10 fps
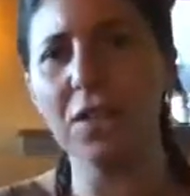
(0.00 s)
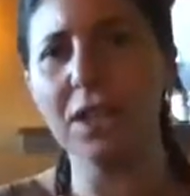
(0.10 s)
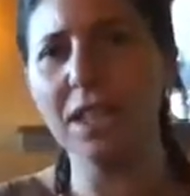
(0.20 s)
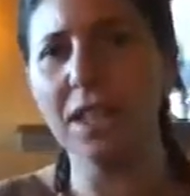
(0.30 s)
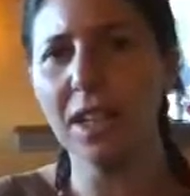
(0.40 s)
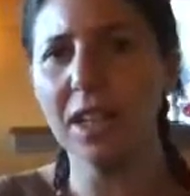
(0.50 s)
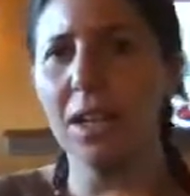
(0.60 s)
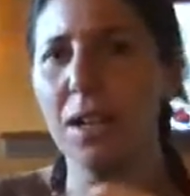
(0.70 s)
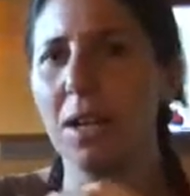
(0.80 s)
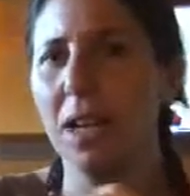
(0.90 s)
And
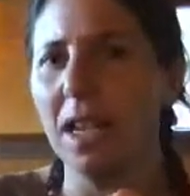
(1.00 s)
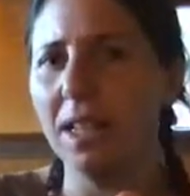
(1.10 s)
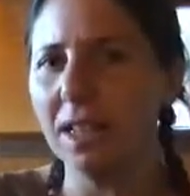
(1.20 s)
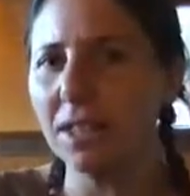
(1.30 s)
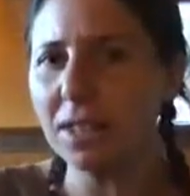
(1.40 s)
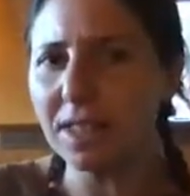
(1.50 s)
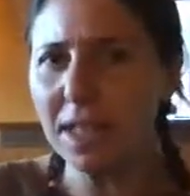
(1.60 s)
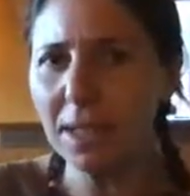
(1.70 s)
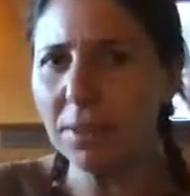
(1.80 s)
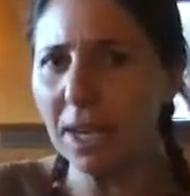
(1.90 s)
at the
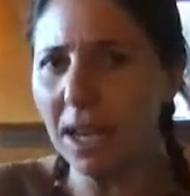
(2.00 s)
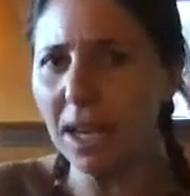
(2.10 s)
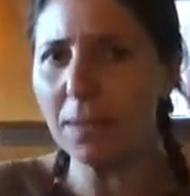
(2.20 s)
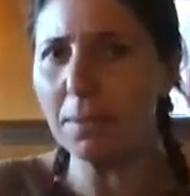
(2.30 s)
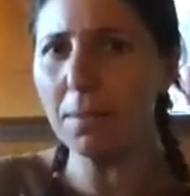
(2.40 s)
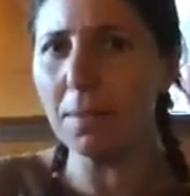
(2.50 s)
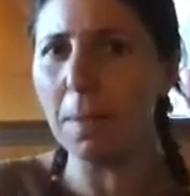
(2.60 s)
same time,